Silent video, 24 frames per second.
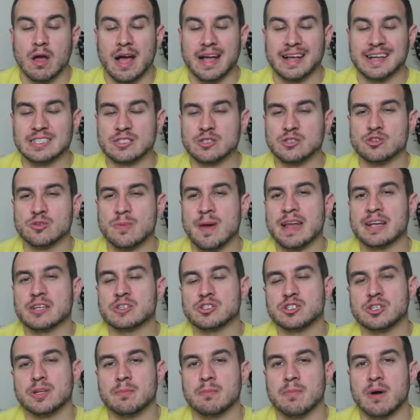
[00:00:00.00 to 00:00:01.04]
I guess the Dramatic
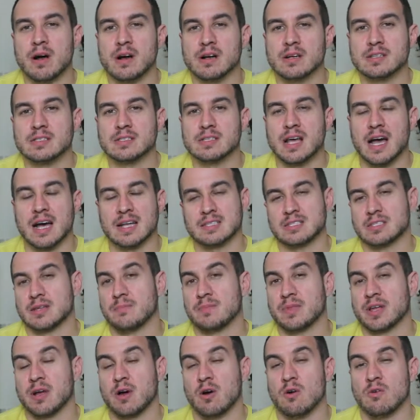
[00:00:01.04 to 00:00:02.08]
Chipmunks got
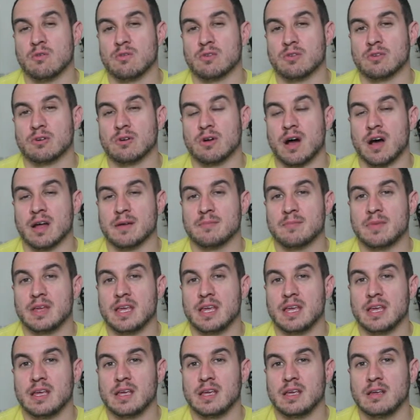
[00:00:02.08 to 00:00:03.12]
something over on
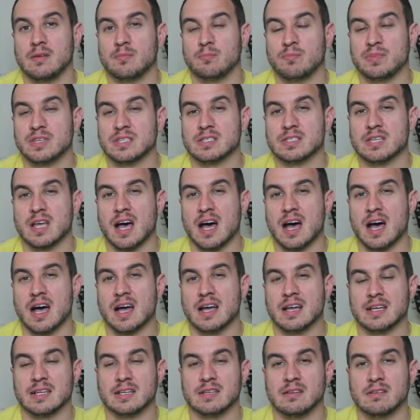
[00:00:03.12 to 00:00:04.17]
me
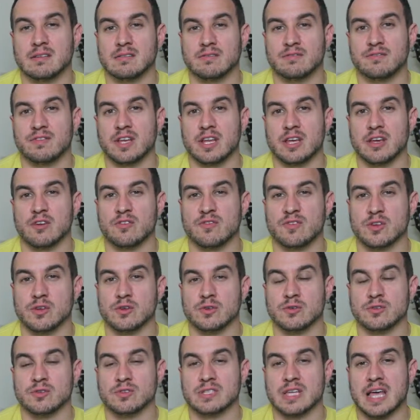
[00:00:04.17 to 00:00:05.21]
beside video
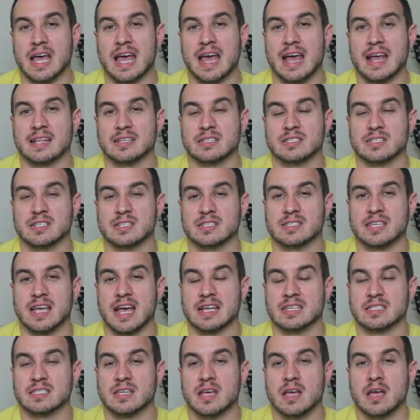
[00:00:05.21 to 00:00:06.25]
views and
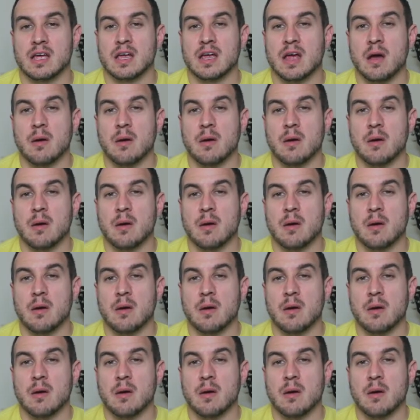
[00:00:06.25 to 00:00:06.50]
success.